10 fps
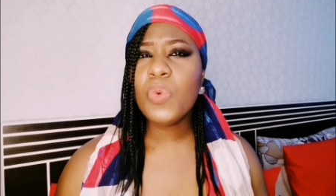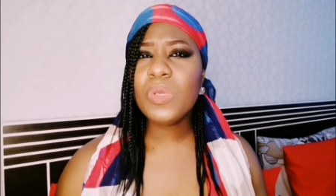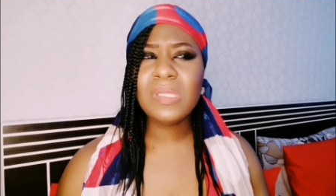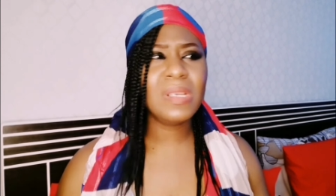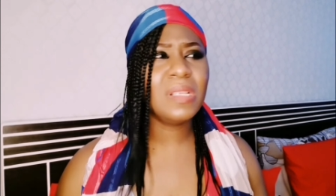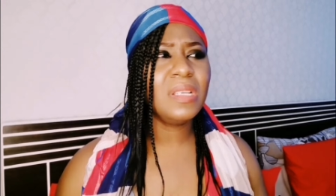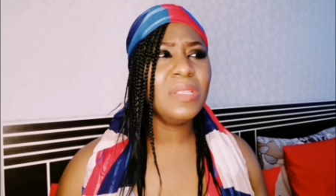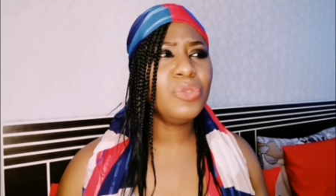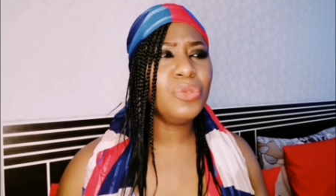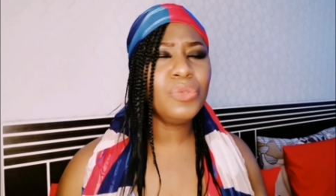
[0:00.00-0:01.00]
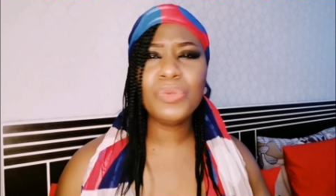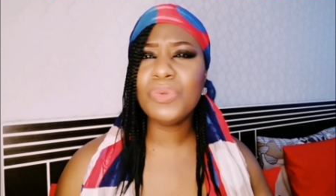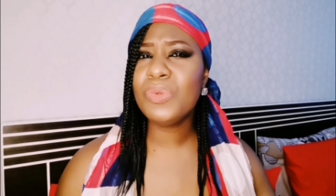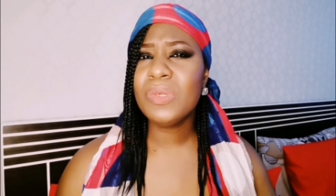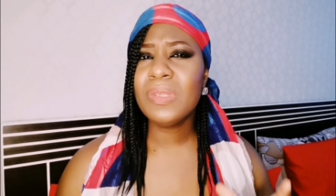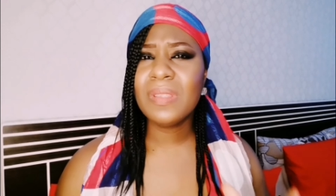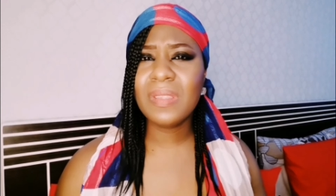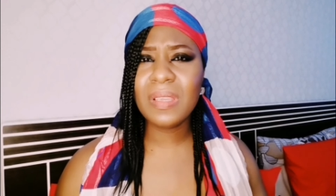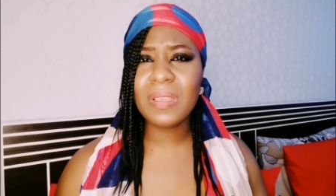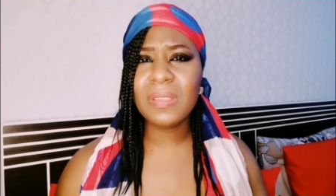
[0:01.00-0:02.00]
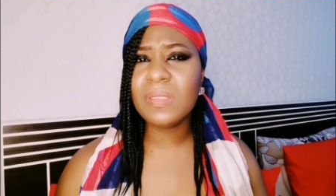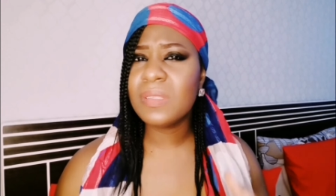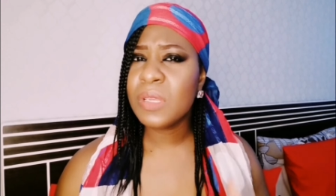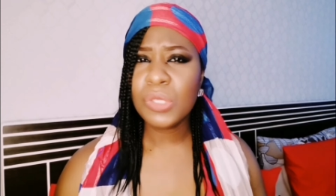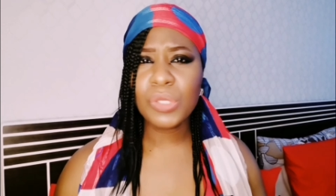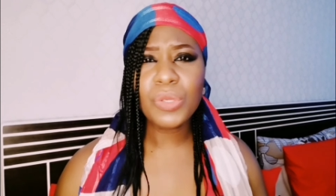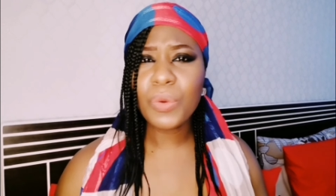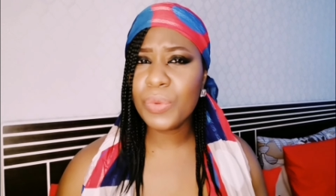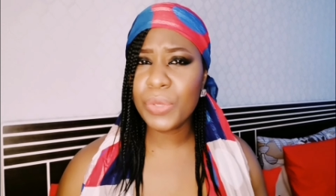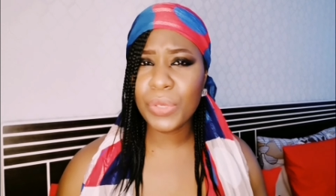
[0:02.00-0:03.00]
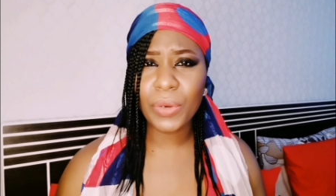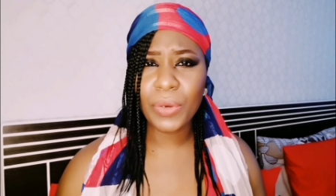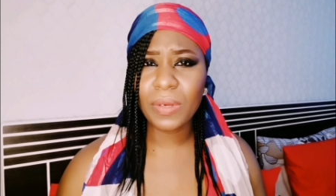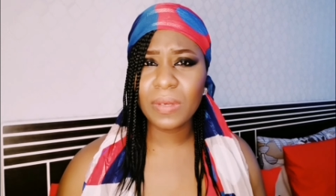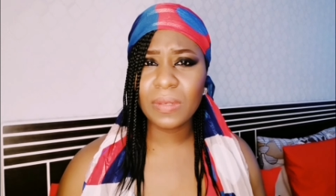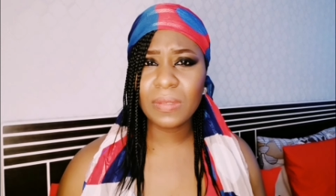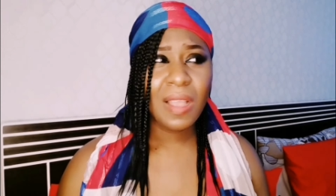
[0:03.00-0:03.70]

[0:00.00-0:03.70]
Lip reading: We started to do things so young.